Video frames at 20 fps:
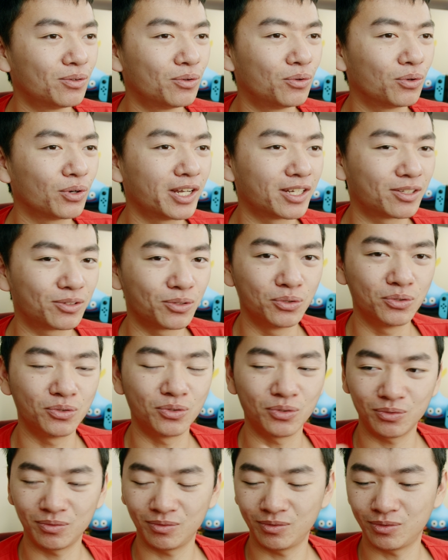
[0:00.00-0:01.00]
or like
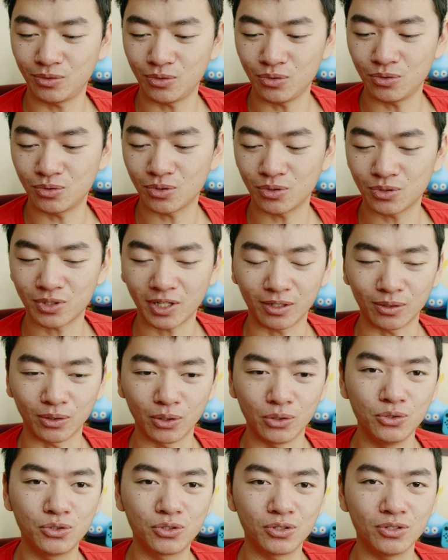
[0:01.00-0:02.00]
those use those like
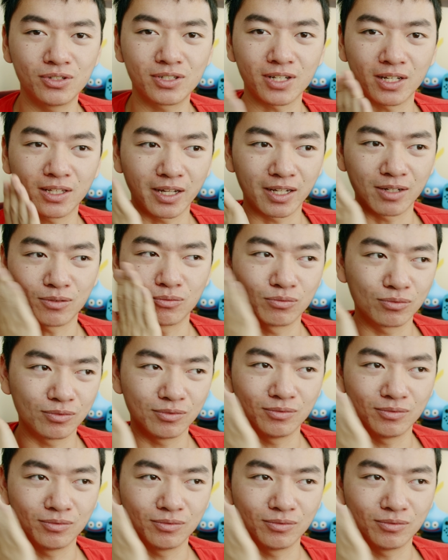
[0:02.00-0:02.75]
lotions that like